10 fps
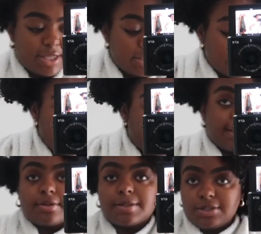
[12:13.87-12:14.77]
But I just
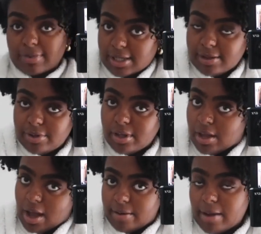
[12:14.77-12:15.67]
follow the natural
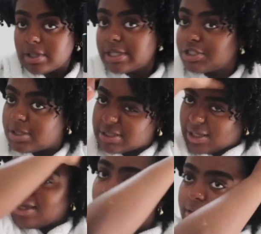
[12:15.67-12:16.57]
line of my hair
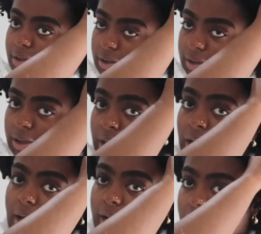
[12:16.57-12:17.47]
because I don't think that
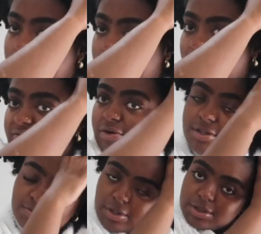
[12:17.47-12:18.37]
it needs to be
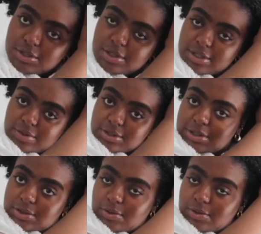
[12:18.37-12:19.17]
parted perfectly.